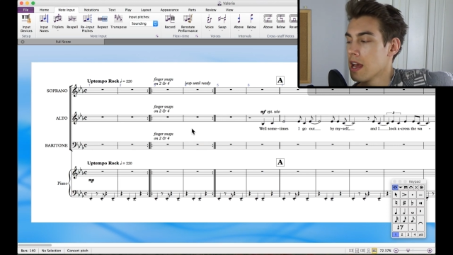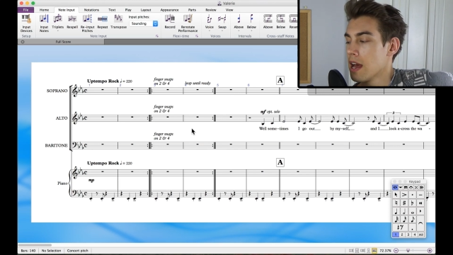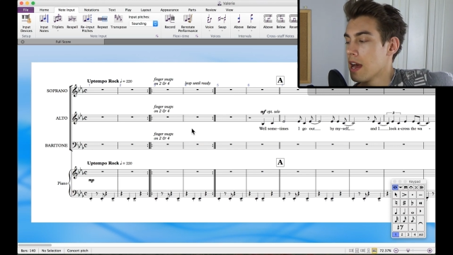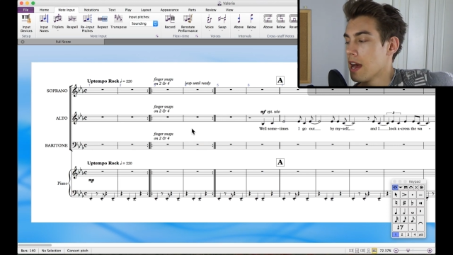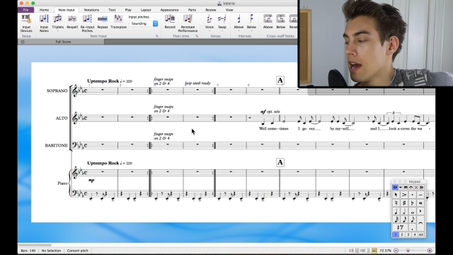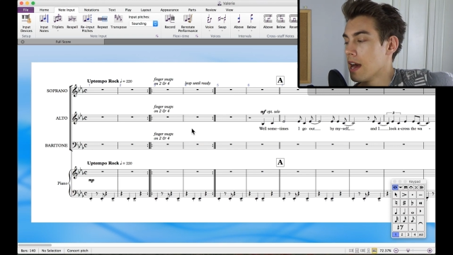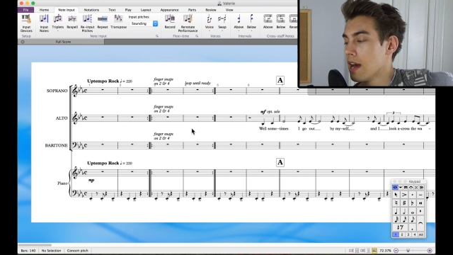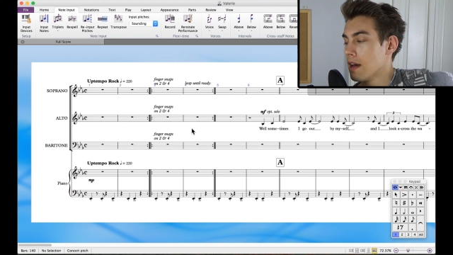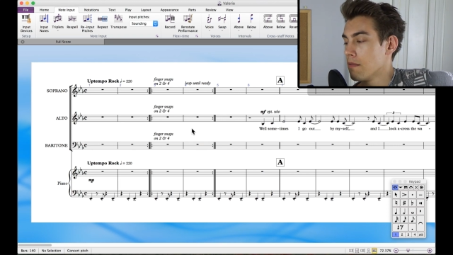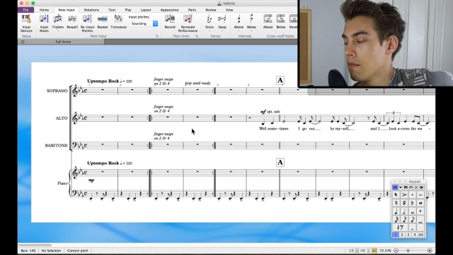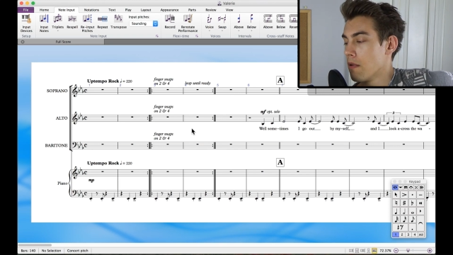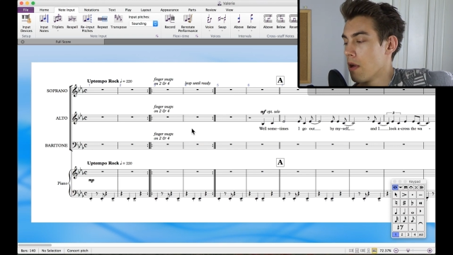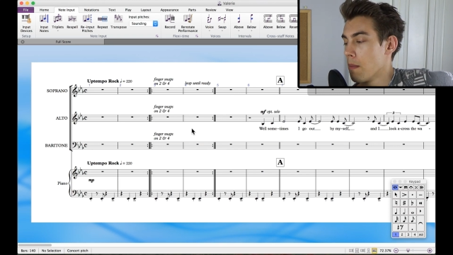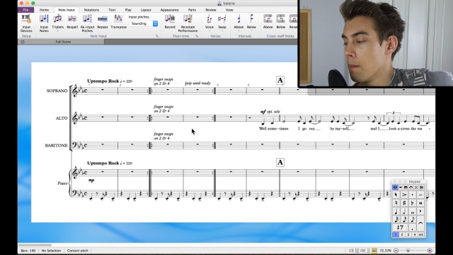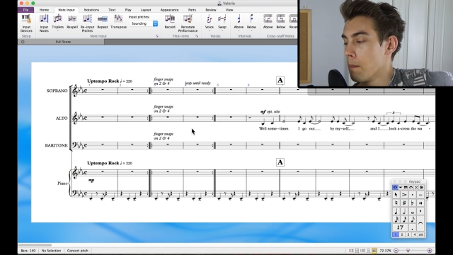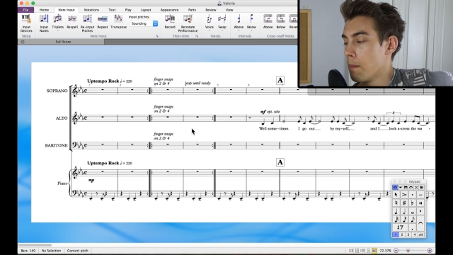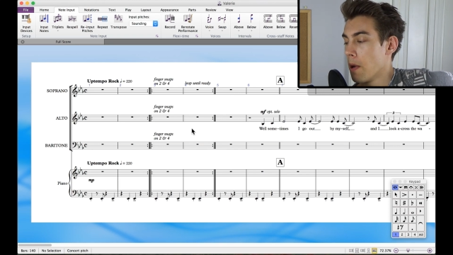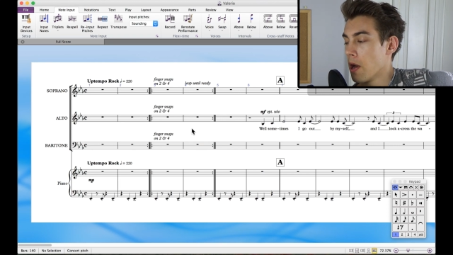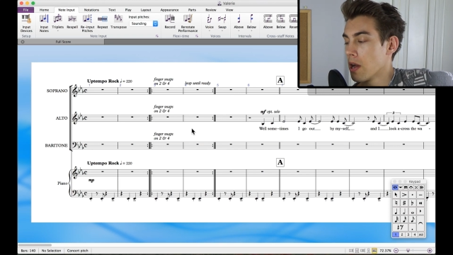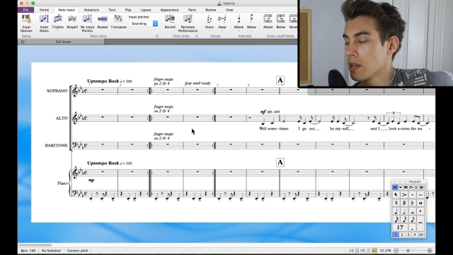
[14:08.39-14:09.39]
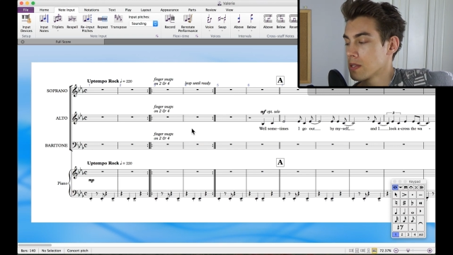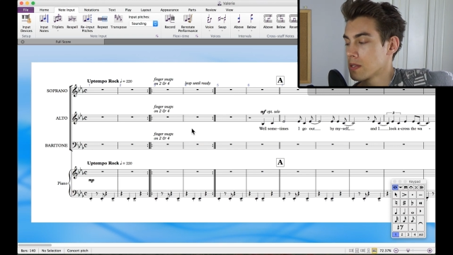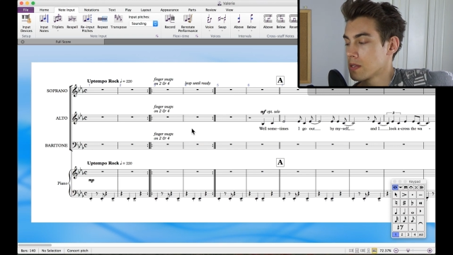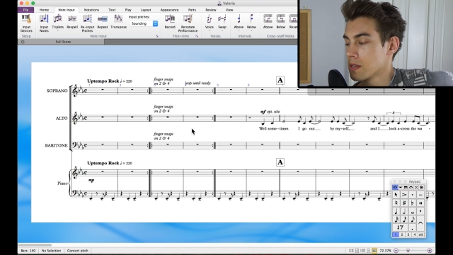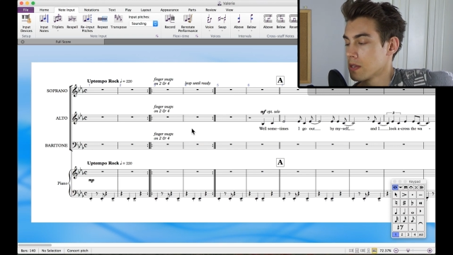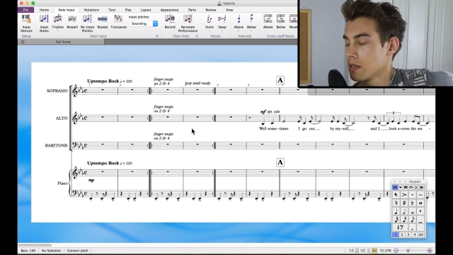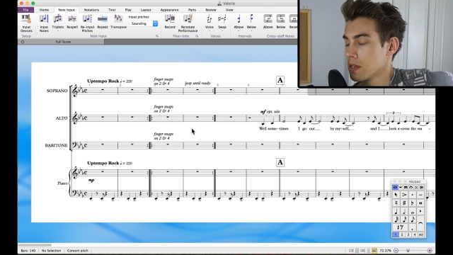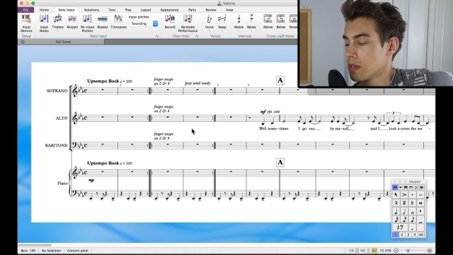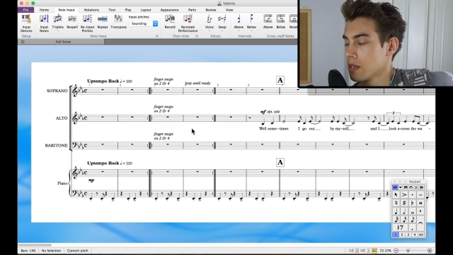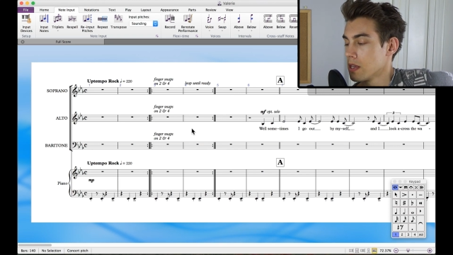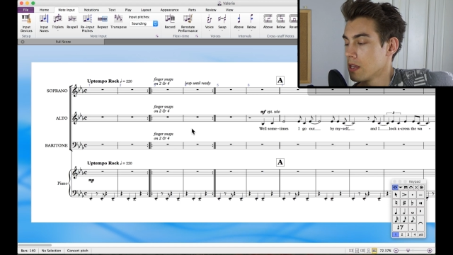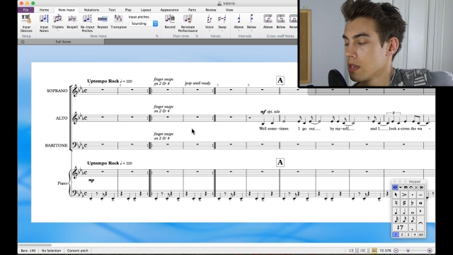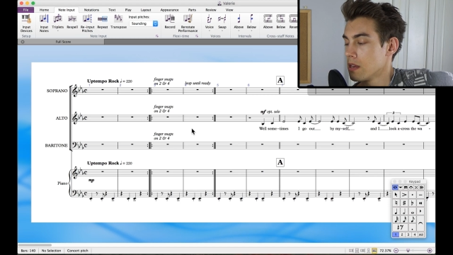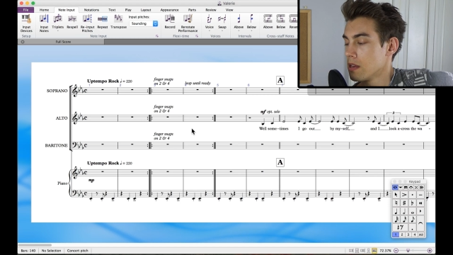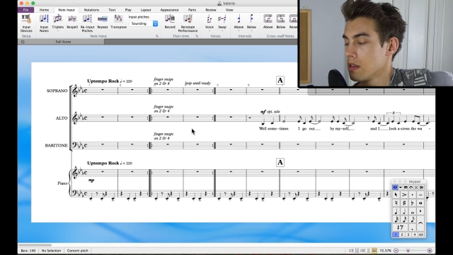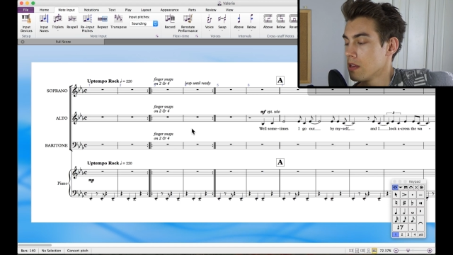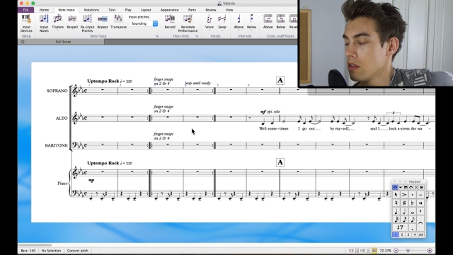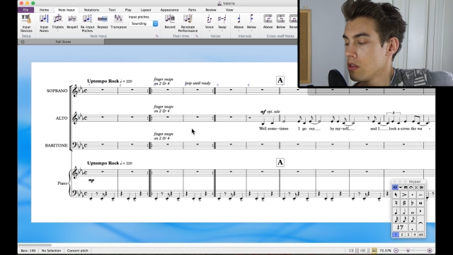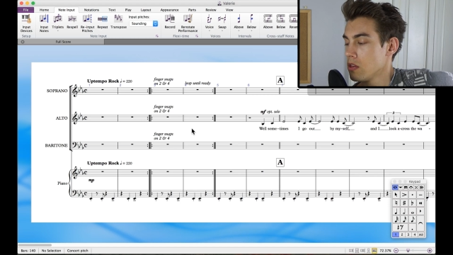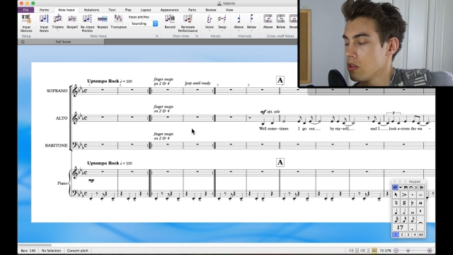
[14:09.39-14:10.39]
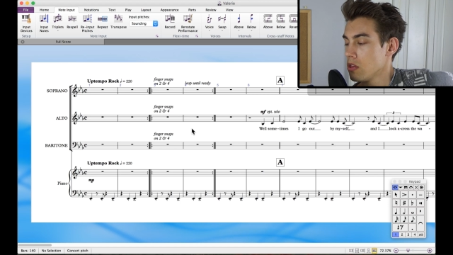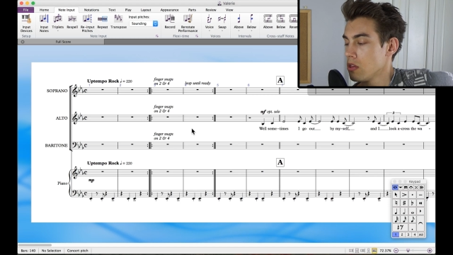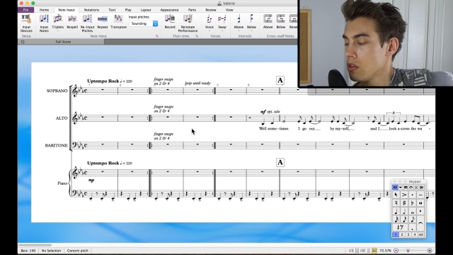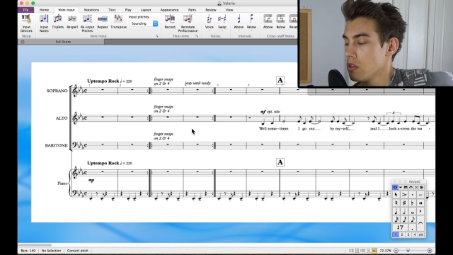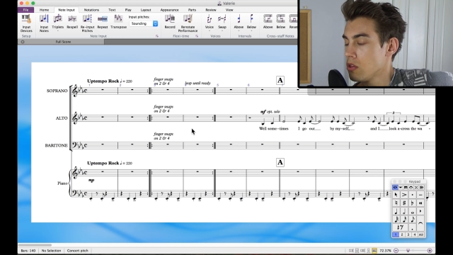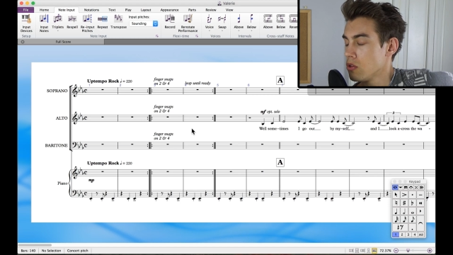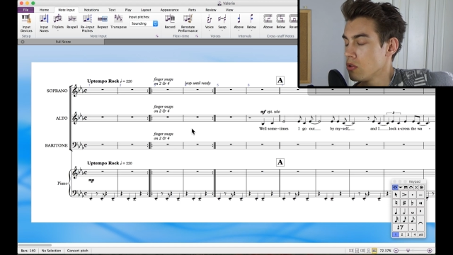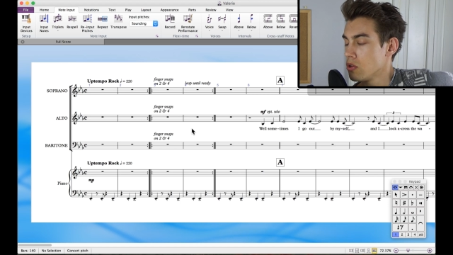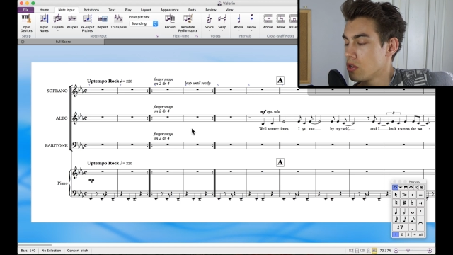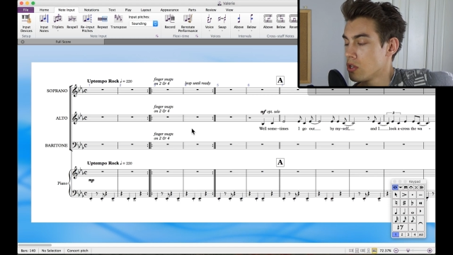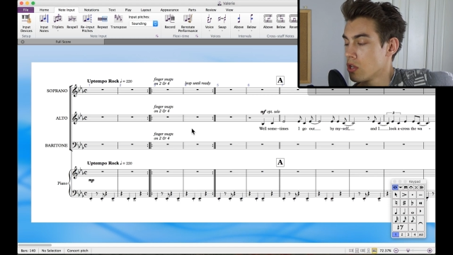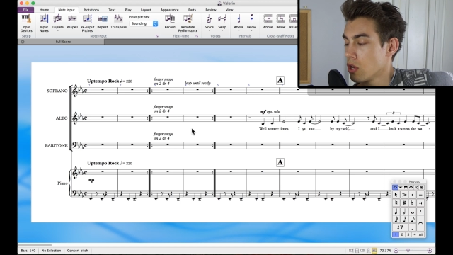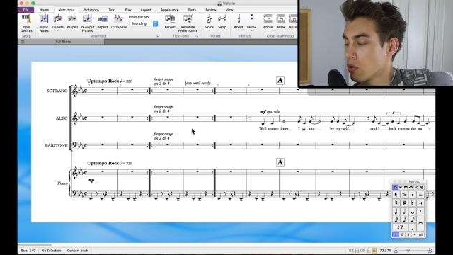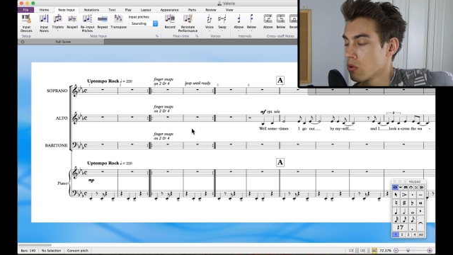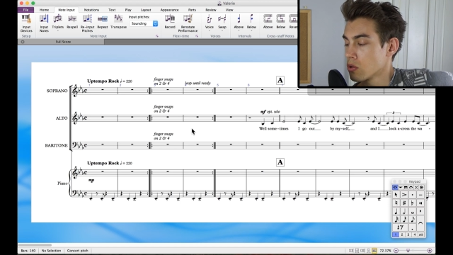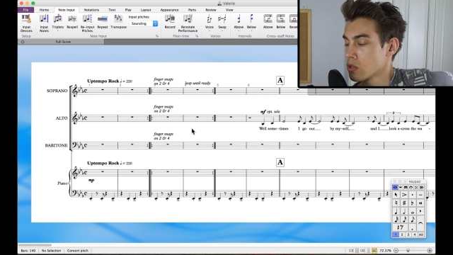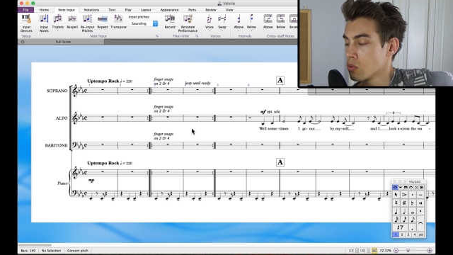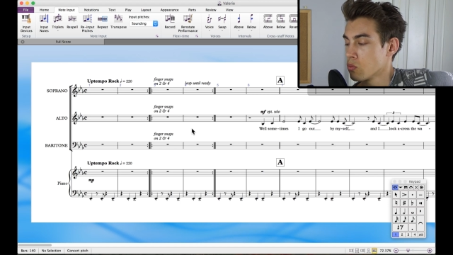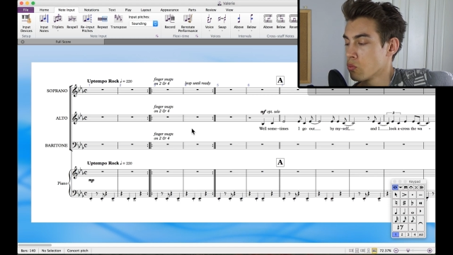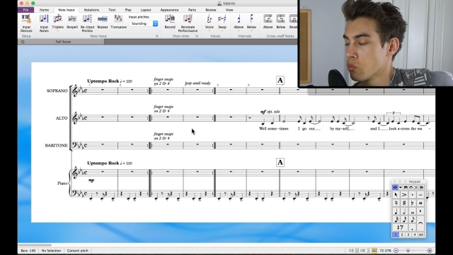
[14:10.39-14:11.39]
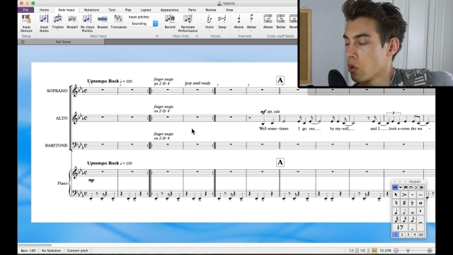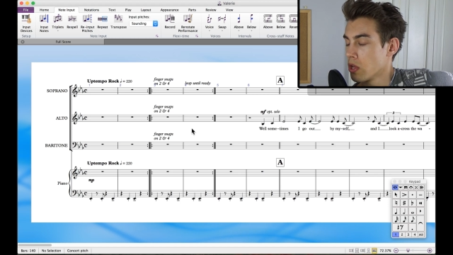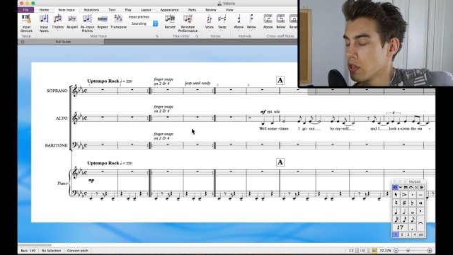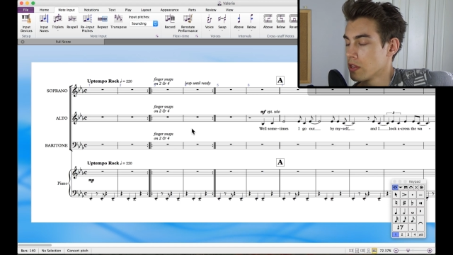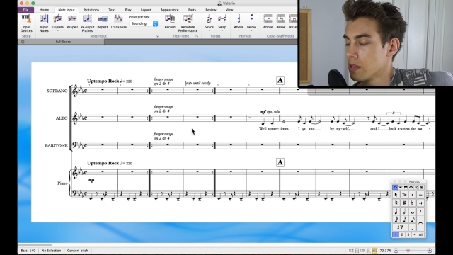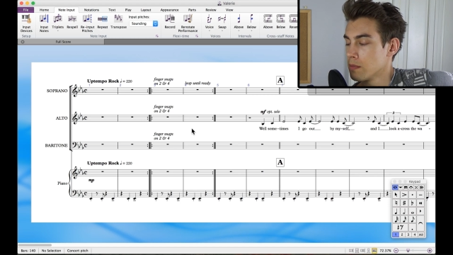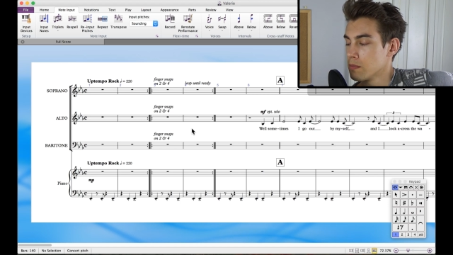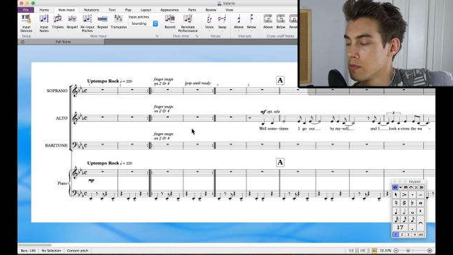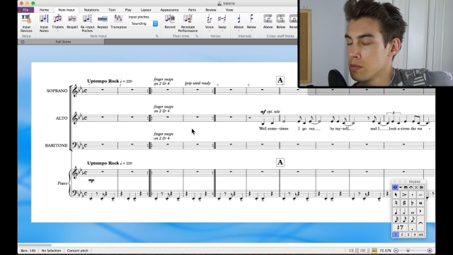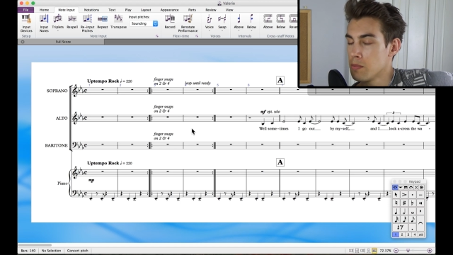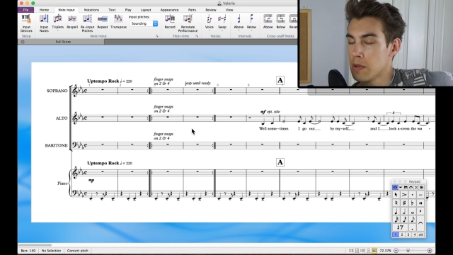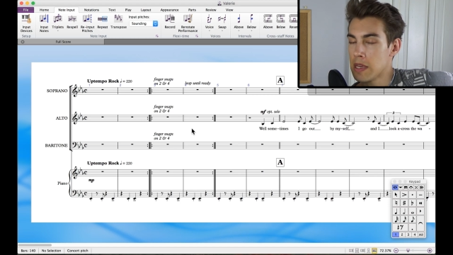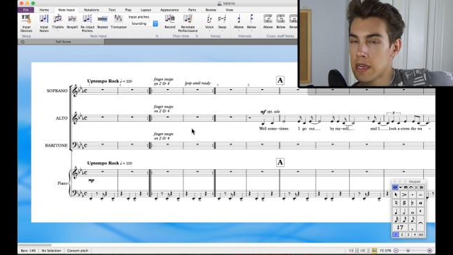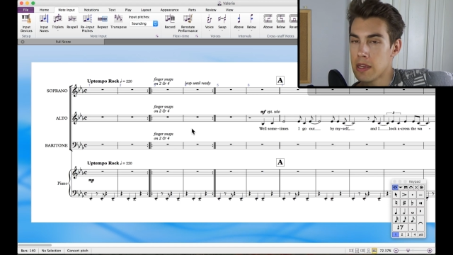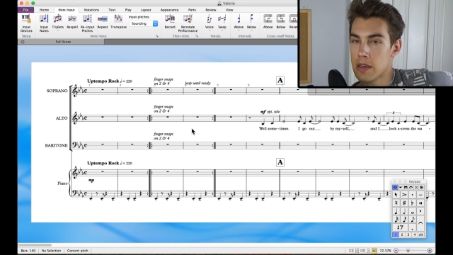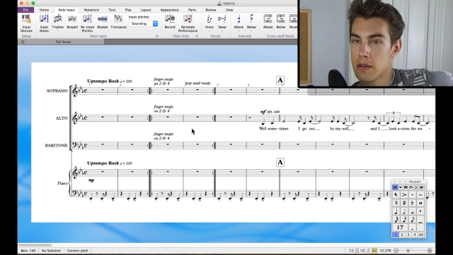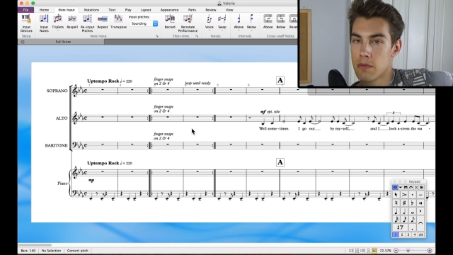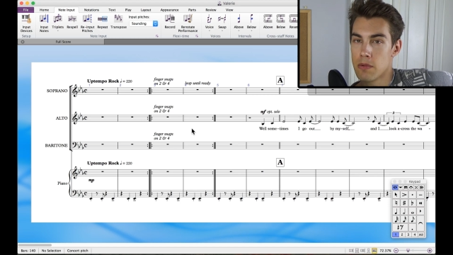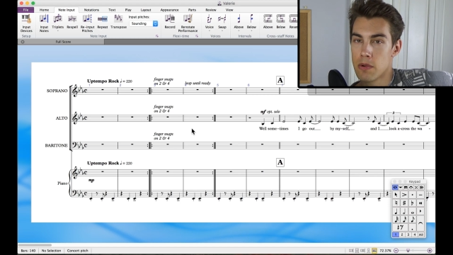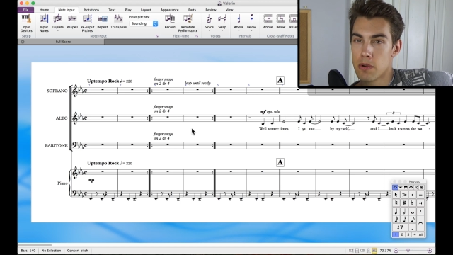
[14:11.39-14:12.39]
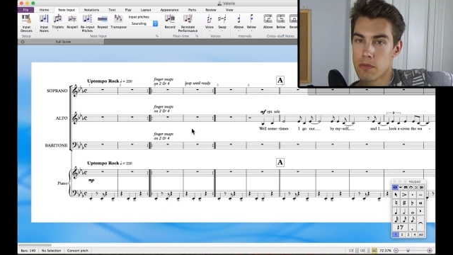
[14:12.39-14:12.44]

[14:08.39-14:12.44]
But you don't want them to be,